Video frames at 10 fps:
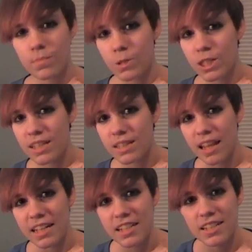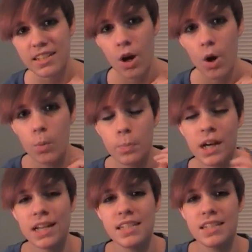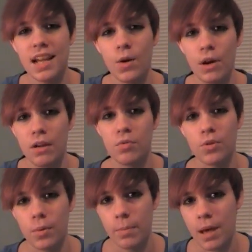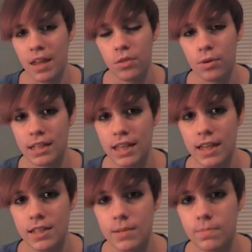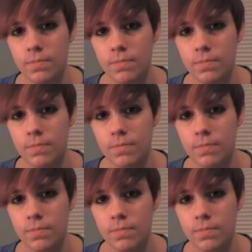just let's hope I stay away from my 3DS.